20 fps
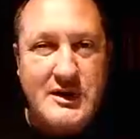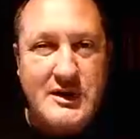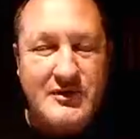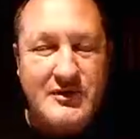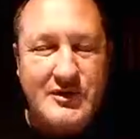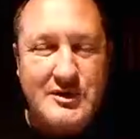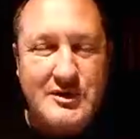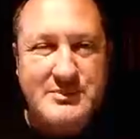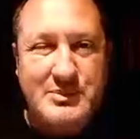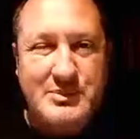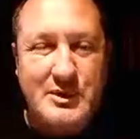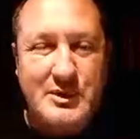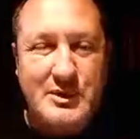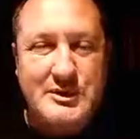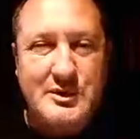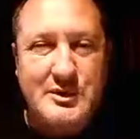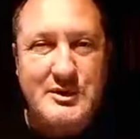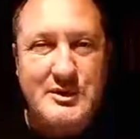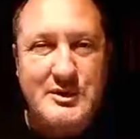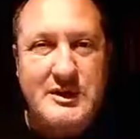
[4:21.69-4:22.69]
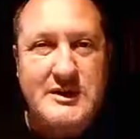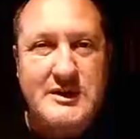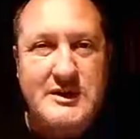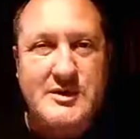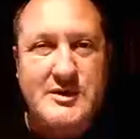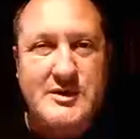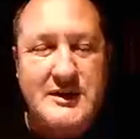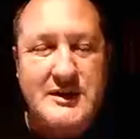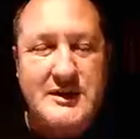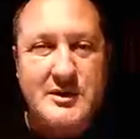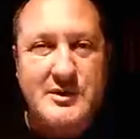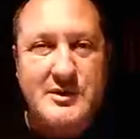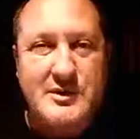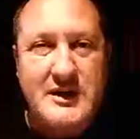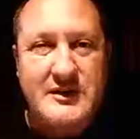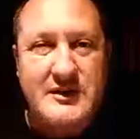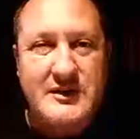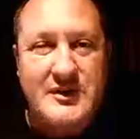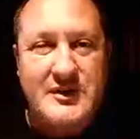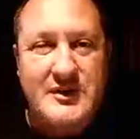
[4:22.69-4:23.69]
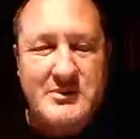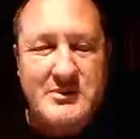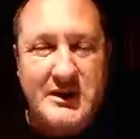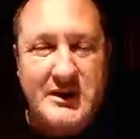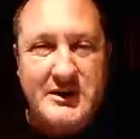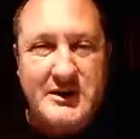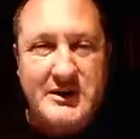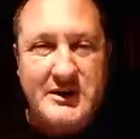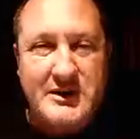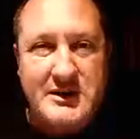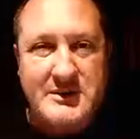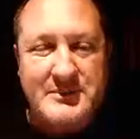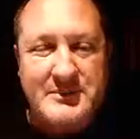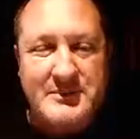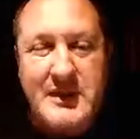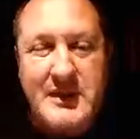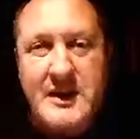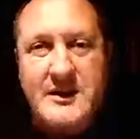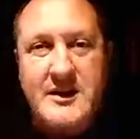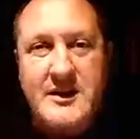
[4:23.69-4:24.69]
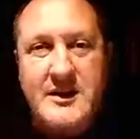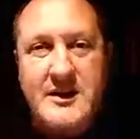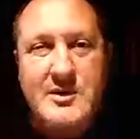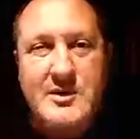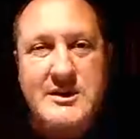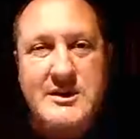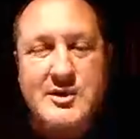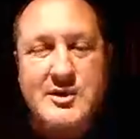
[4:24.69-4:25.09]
They are looking for support, or they're trying to create fear-mongering.